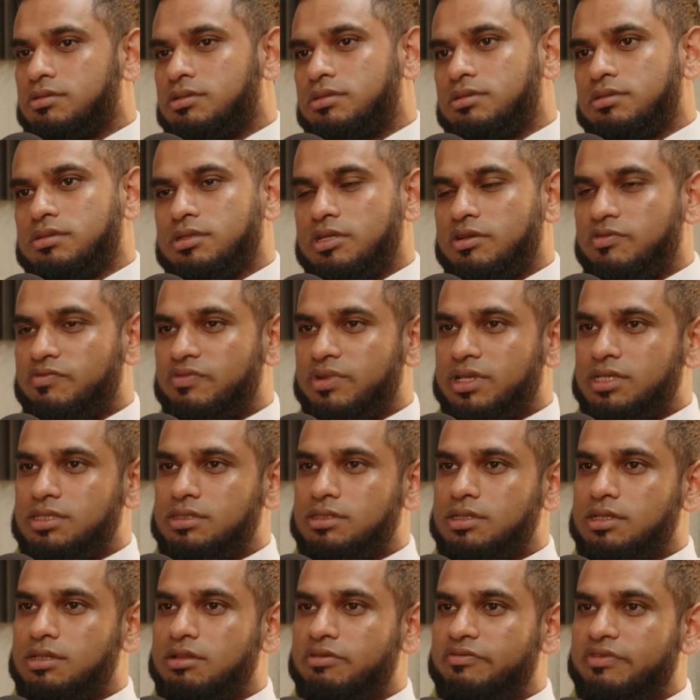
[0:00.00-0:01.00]
she would
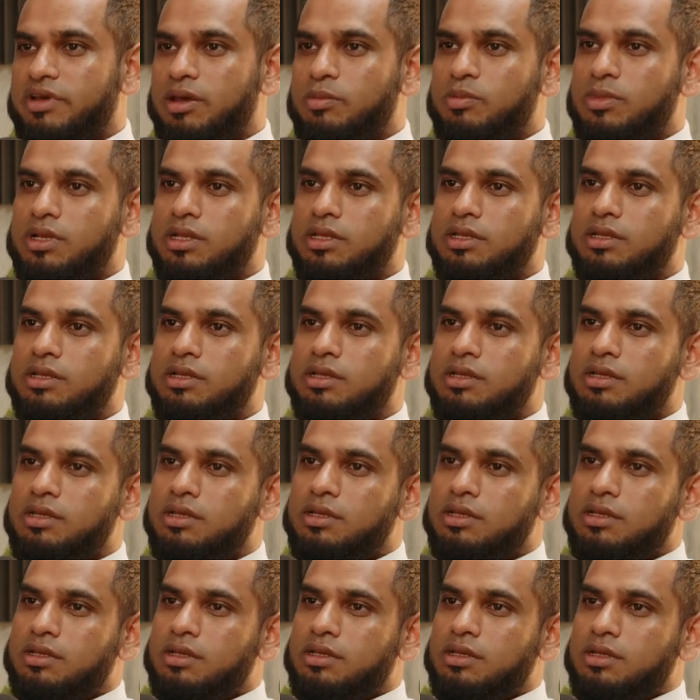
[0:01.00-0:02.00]
invest in the family.
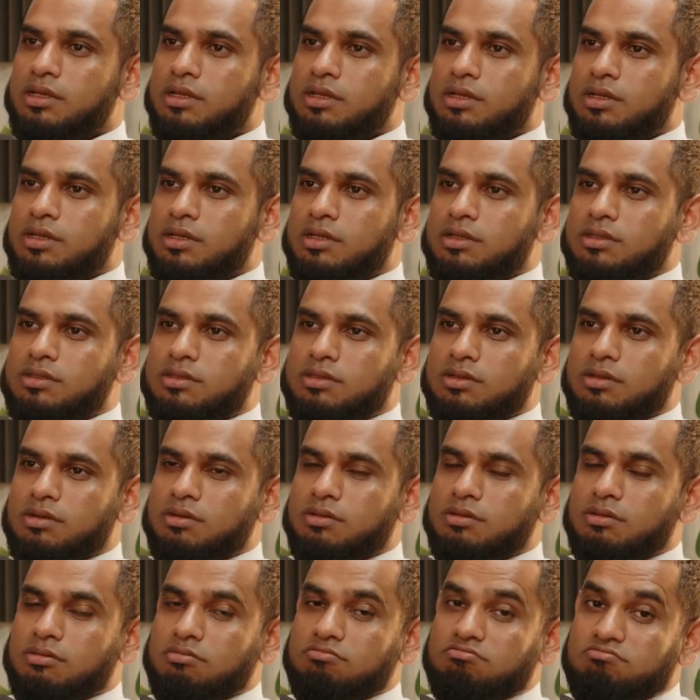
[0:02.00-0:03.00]

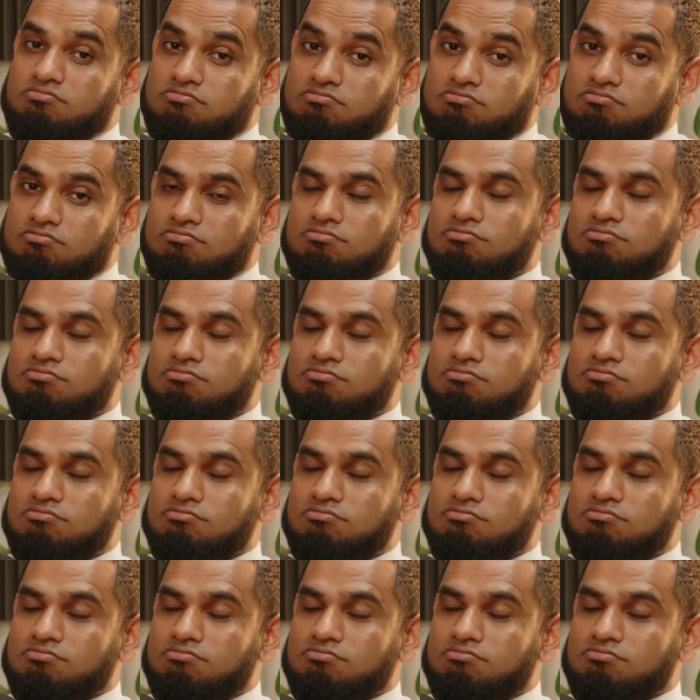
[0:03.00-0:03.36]
So,